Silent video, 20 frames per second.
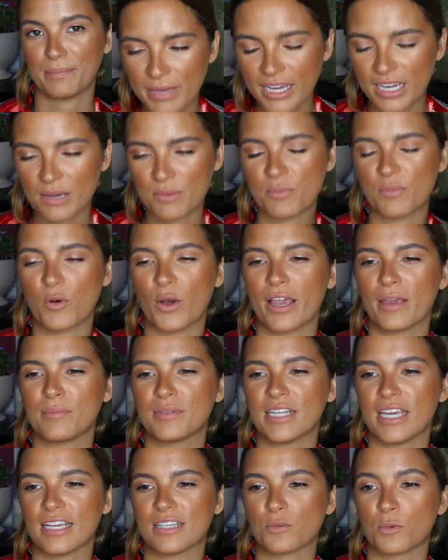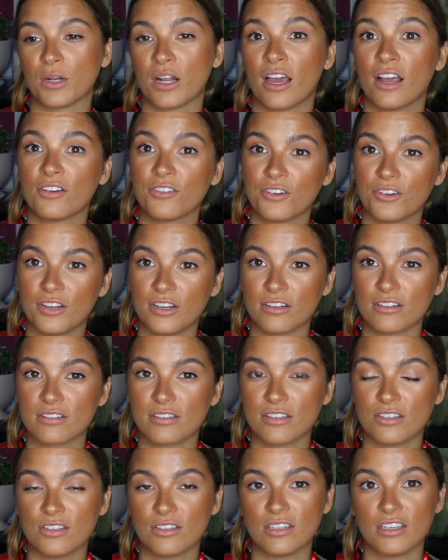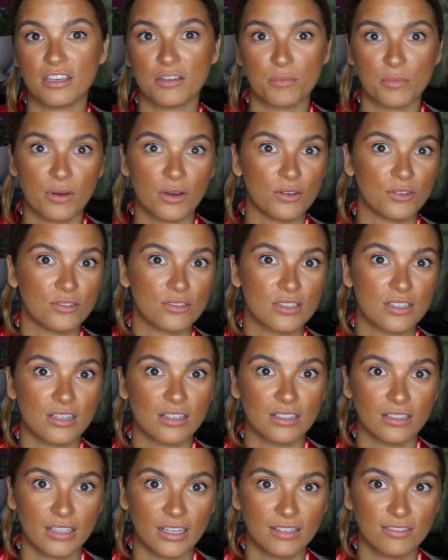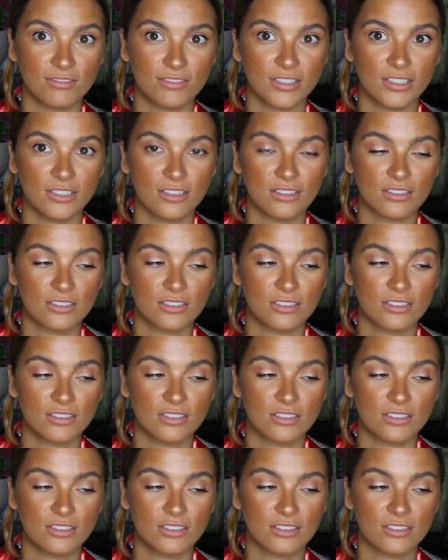Makeup wipe takes 100 years to decompose in a landfill.